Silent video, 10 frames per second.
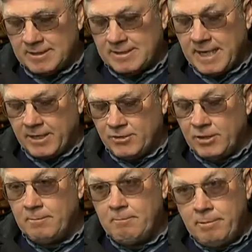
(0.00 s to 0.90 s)

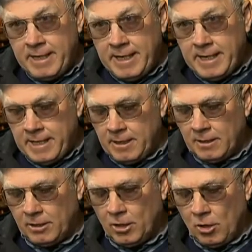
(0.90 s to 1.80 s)
Section B
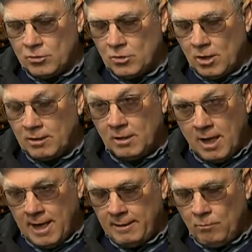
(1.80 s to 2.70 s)
goes on
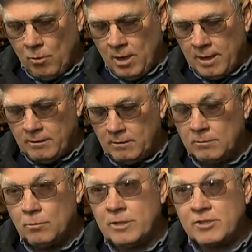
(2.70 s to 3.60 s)
line 1
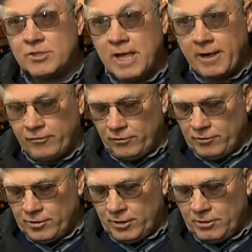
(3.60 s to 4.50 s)
with
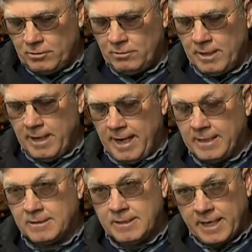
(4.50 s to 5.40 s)
section 2,
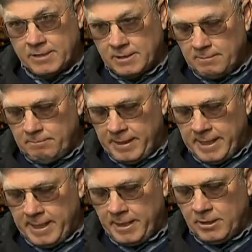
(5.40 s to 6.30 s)
and section
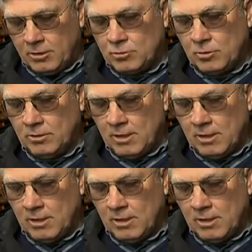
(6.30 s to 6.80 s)
B goes with